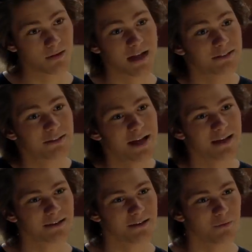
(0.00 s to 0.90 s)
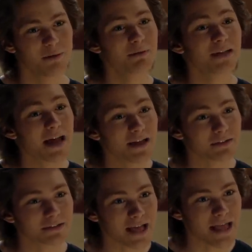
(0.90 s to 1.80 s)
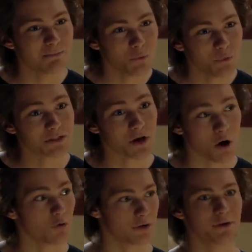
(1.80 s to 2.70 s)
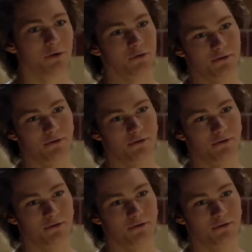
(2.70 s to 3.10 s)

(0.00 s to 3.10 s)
I checked. We've been taking the same ones all year.